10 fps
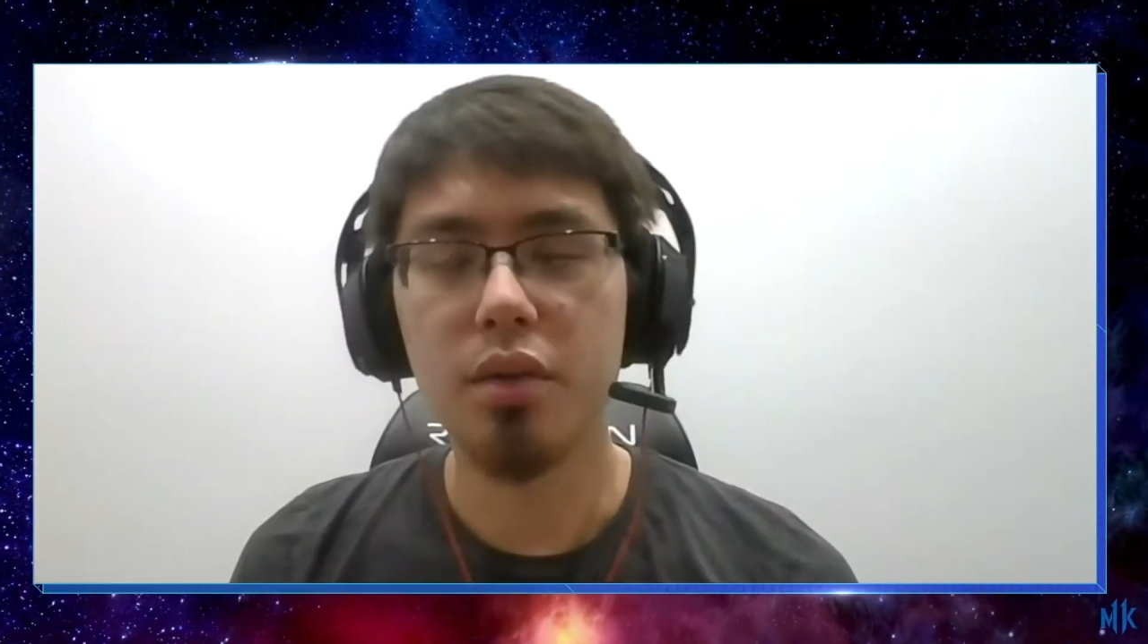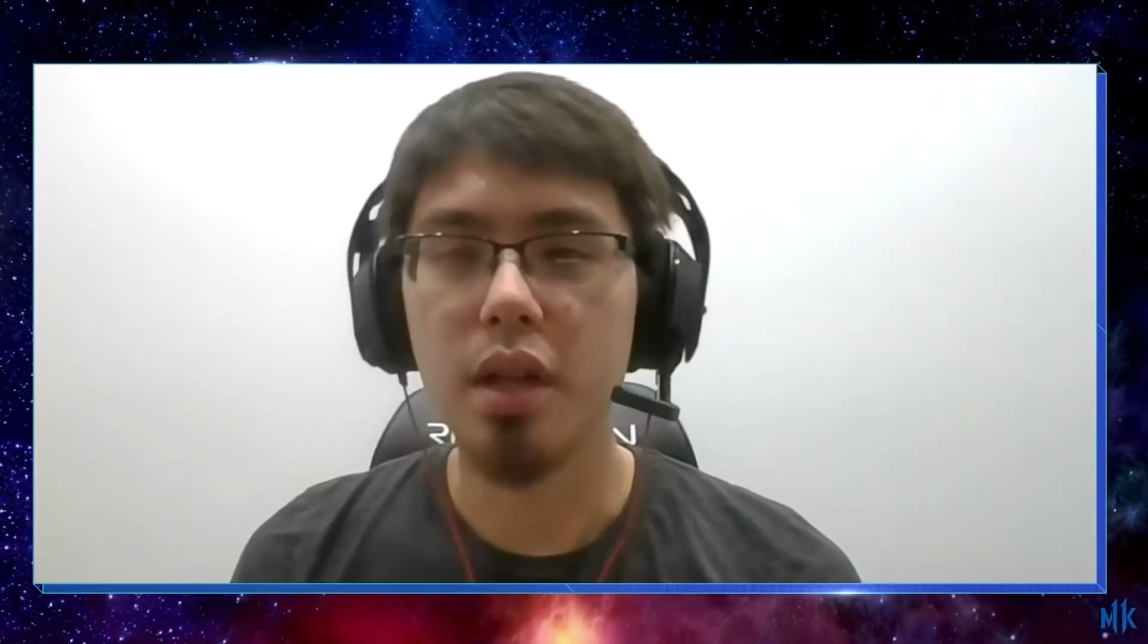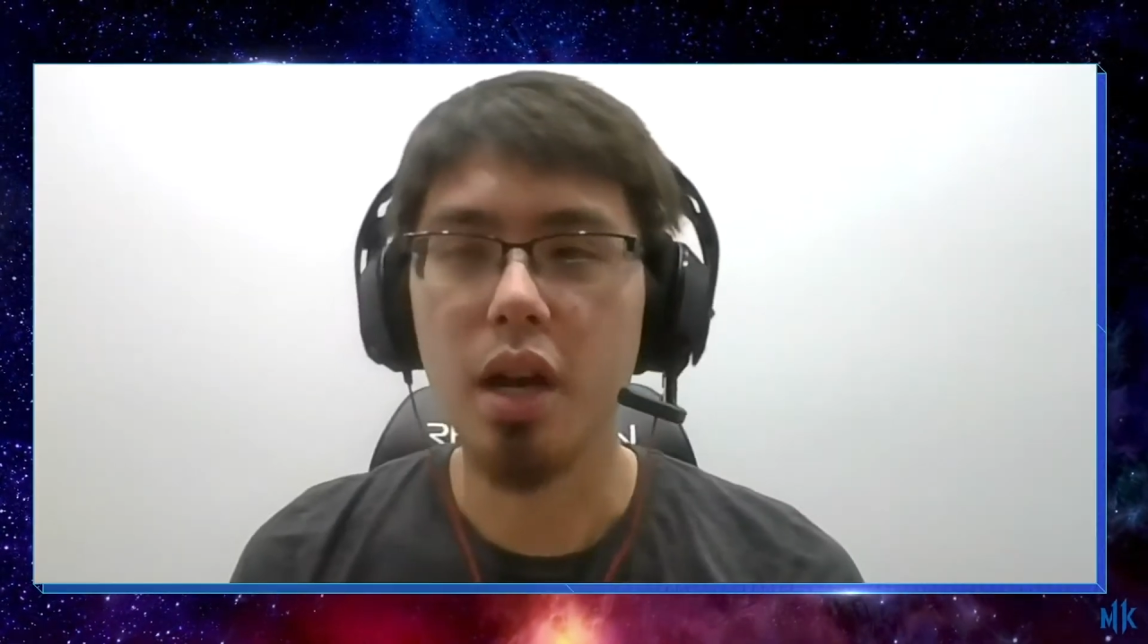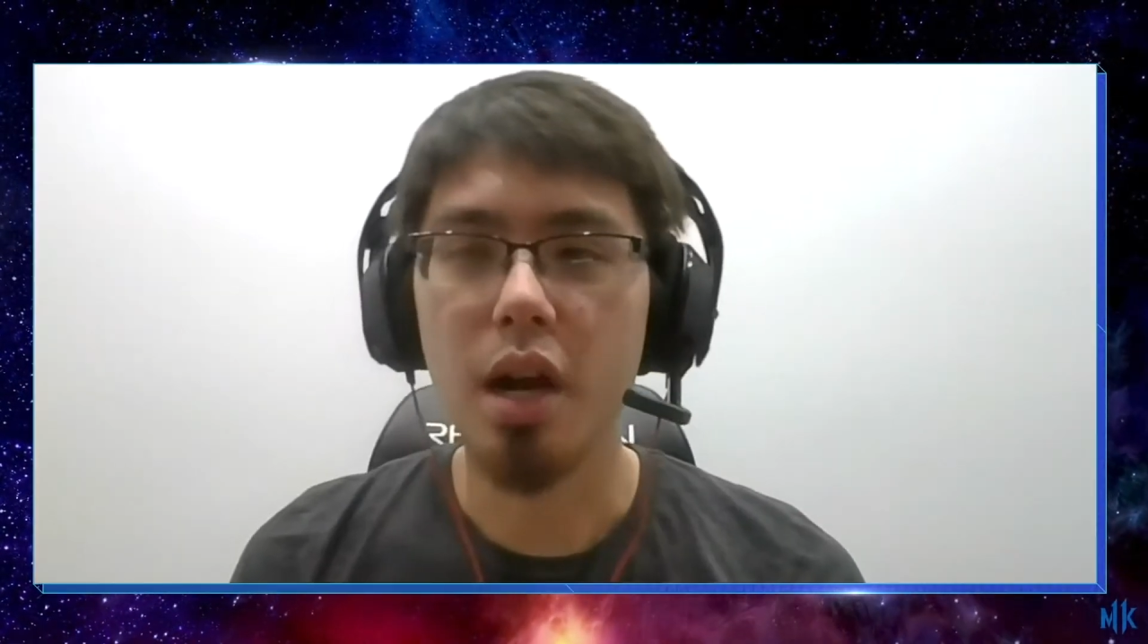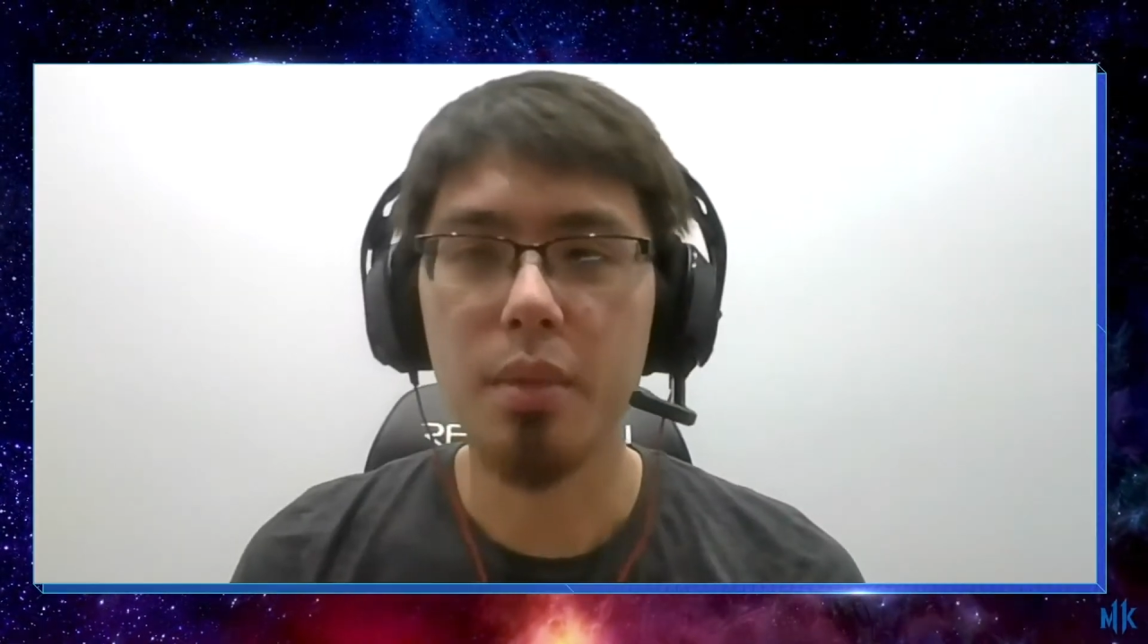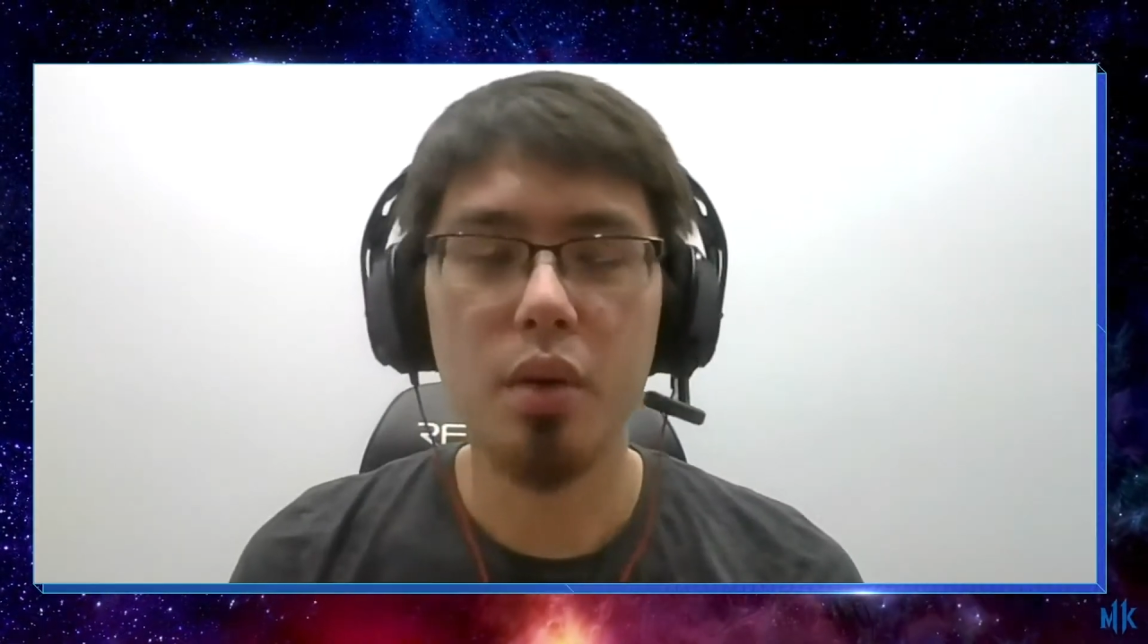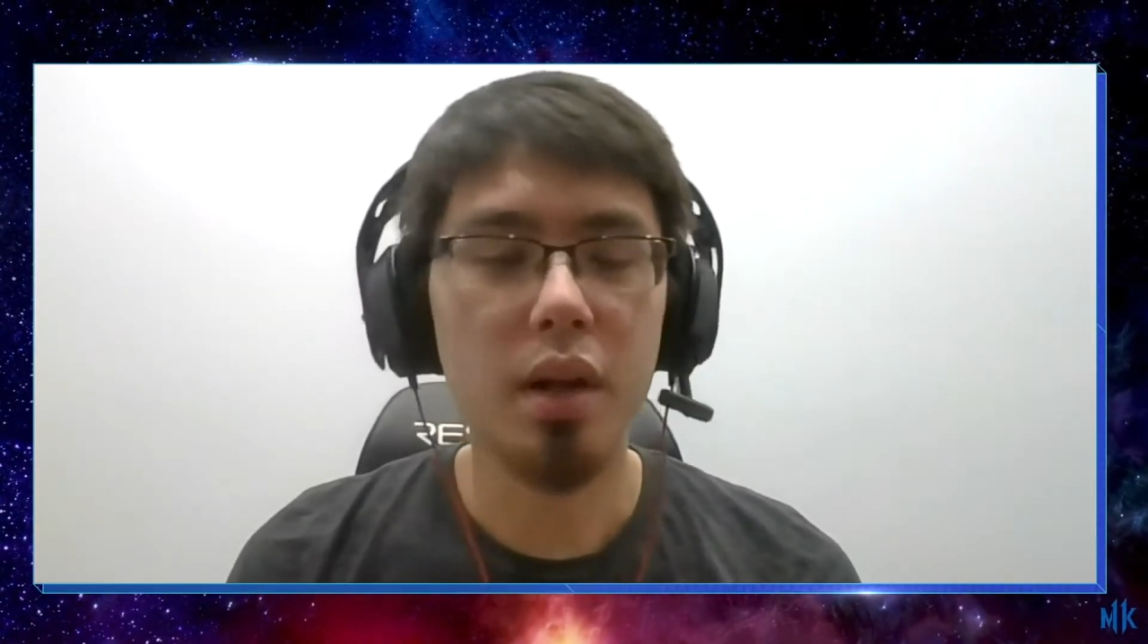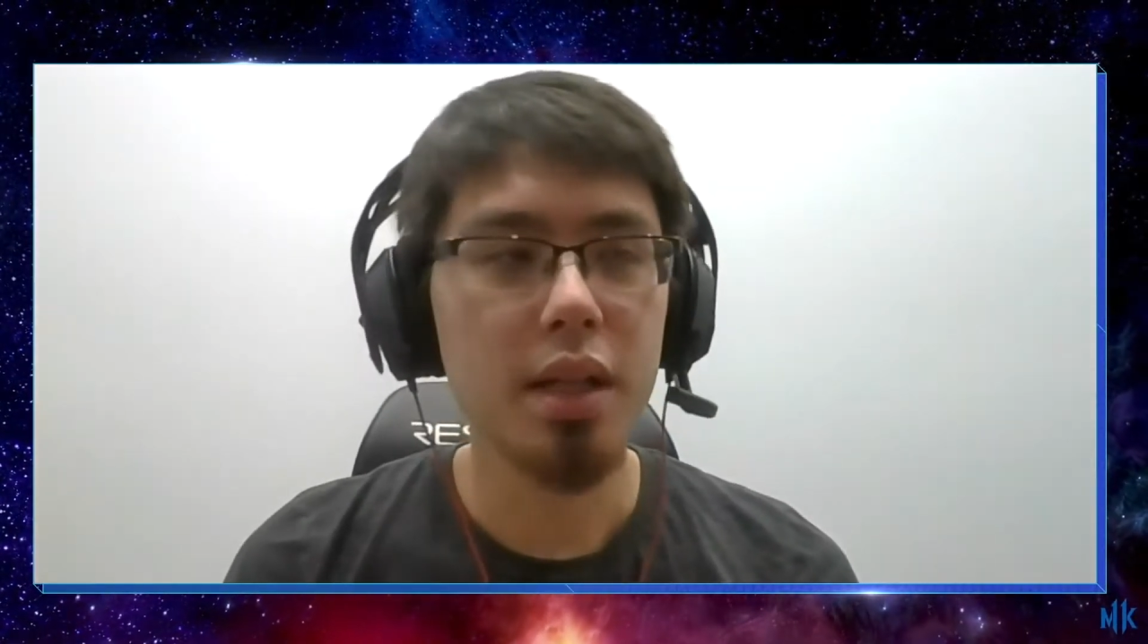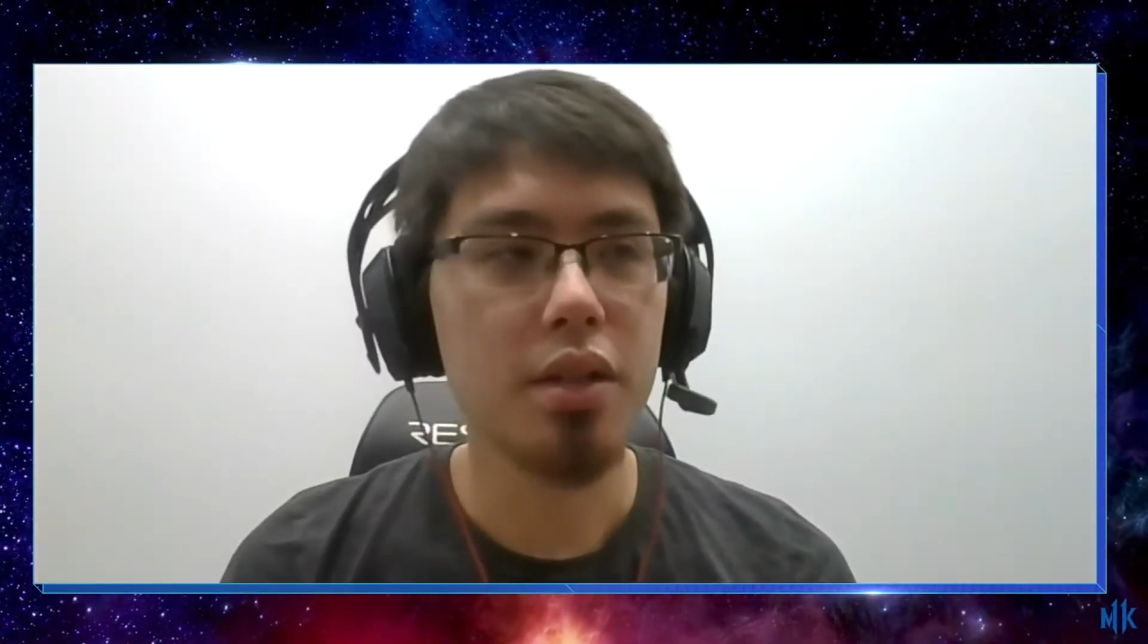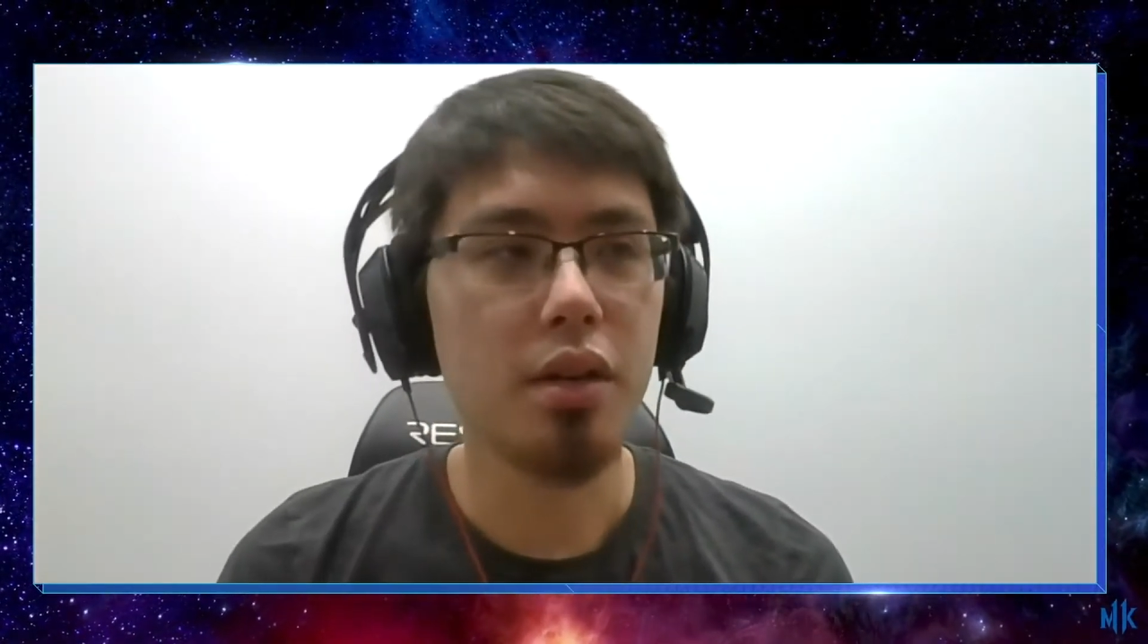the
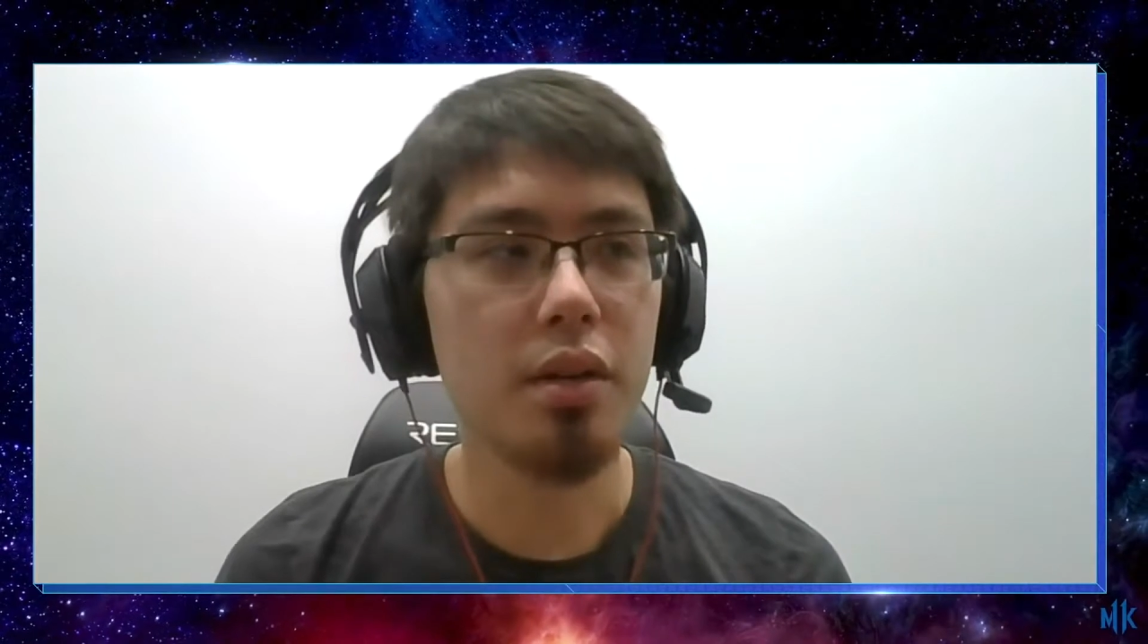Amaquali